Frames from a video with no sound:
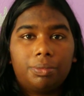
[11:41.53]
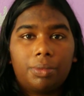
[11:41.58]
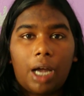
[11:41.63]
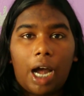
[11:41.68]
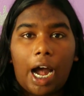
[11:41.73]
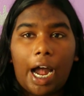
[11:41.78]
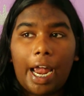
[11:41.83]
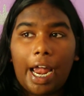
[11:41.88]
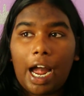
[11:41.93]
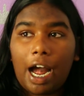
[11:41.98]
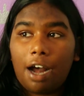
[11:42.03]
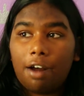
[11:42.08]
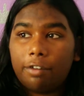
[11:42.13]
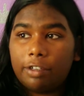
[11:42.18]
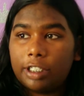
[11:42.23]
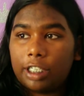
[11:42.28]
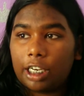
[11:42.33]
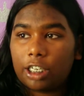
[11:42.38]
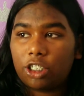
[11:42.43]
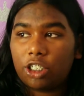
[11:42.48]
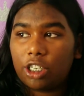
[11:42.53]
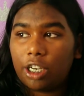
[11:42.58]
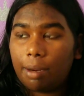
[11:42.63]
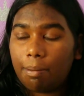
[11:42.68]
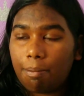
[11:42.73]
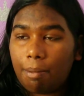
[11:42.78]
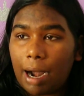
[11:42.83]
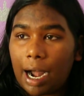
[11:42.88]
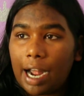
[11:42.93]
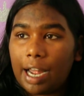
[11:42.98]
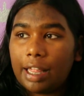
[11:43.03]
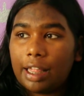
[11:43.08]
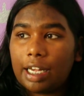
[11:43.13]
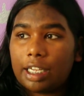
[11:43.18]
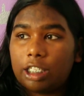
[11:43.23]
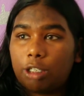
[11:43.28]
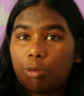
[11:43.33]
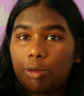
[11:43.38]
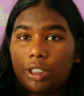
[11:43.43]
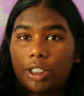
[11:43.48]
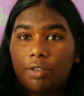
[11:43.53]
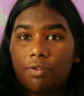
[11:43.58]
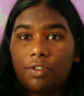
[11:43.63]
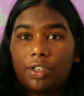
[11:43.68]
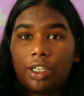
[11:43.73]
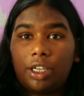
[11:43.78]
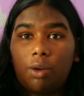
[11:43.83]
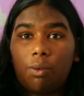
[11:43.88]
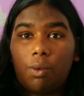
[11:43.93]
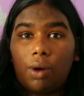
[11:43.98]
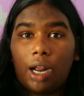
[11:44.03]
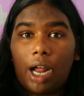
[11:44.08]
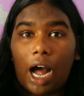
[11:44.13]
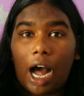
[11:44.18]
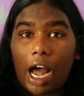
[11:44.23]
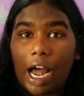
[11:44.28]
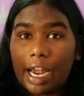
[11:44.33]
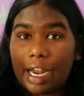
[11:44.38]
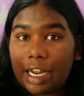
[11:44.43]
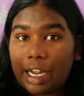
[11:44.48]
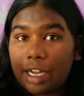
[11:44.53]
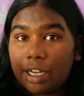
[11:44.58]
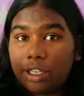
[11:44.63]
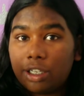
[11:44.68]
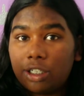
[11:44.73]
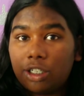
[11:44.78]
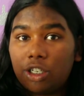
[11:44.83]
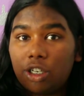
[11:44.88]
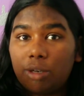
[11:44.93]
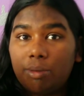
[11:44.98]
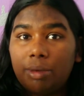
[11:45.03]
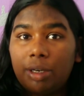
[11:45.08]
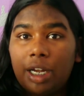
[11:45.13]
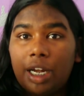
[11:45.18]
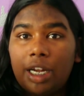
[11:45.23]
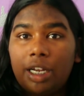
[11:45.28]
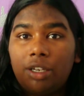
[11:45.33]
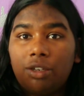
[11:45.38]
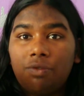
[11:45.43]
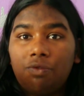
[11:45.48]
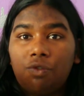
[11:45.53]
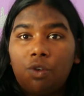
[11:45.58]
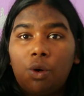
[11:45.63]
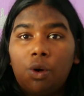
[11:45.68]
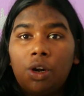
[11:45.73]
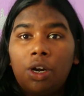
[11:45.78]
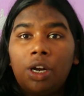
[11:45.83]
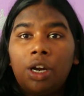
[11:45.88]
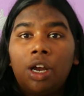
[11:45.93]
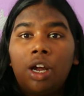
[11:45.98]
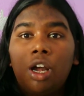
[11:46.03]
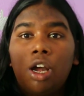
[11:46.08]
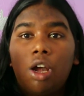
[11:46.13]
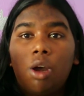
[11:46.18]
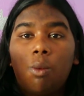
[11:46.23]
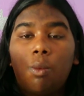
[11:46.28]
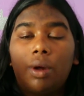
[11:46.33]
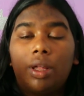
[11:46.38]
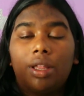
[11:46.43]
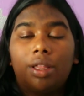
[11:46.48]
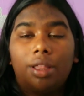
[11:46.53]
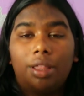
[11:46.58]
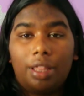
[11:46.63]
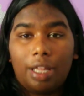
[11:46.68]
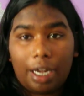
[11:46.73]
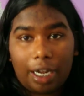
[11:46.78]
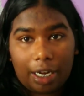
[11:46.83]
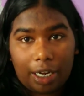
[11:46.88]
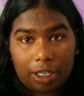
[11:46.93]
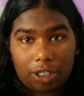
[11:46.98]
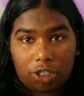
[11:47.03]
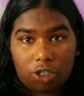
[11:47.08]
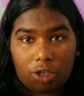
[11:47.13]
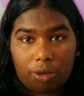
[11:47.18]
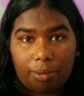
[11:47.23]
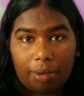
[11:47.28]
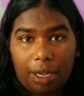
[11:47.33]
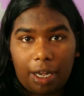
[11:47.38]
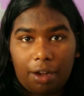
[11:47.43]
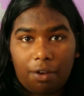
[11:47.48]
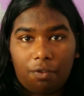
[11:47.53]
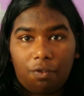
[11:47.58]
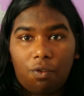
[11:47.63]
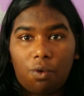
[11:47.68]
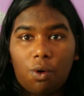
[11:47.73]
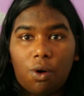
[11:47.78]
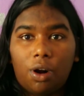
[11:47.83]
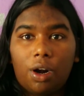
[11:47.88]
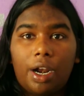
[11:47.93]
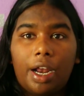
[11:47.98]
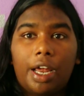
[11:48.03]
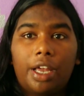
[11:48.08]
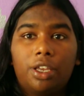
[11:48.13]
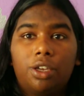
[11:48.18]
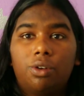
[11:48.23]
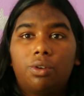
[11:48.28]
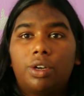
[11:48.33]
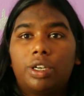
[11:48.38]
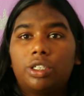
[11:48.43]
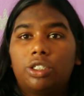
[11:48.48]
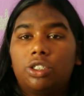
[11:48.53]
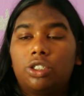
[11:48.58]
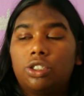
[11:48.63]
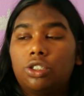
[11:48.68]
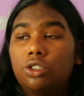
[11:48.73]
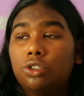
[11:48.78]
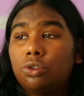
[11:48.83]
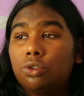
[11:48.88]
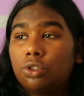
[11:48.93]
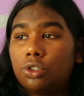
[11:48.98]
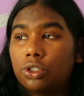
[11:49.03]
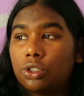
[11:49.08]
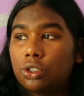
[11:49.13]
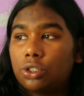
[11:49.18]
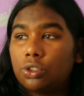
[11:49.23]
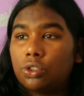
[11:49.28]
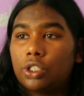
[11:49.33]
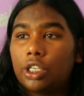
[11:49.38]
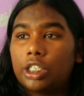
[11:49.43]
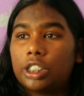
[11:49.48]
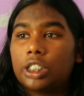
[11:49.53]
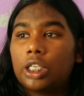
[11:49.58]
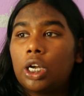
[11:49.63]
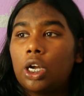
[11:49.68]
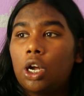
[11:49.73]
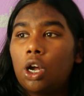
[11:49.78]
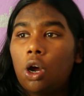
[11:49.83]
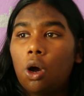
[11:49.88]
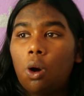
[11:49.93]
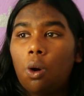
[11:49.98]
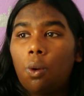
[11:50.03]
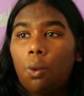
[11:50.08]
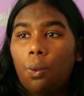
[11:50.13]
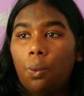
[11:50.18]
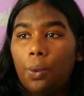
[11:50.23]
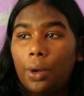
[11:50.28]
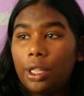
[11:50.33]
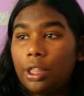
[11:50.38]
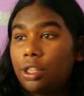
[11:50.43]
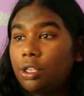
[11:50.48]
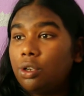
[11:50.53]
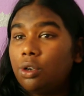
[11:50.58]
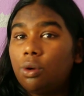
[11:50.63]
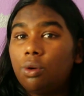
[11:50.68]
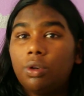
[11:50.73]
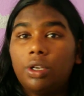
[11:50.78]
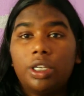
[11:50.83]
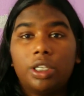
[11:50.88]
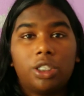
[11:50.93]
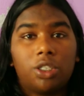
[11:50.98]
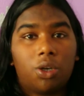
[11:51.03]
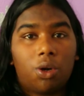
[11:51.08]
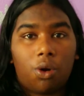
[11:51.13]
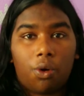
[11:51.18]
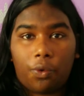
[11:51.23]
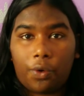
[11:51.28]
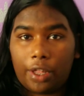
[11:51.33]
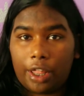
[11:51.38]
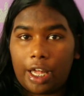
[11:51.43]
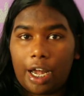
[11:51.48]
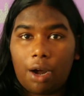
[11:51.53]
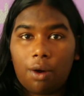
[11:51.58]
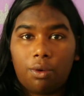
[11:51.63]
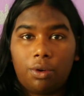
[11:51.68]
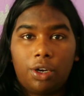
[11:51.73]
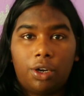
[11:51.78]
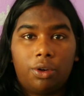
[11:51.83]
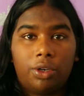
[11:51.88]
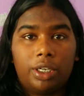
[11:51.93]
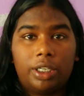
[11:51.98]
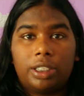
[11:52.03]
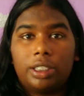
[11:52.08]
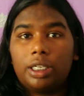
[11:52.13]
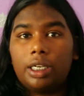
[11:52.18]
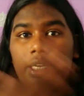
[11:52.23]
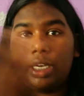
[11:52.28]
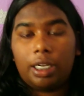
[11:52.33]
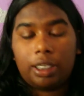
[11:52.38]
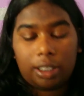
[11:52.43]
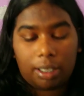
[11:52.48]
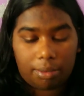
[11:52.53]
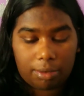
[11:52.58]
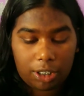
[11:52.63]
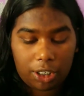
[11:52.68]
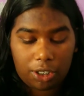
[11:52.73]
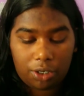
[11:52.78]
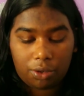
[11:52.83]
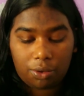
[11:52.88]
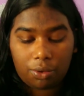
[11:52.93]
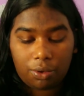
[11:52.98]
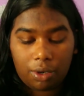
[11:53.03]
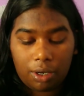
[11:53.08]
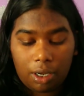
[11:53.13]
I have a section in mind that's specifically what I can terminate for and what they can terminate for. And you can choose to do this with notice or without notice. It's up to you.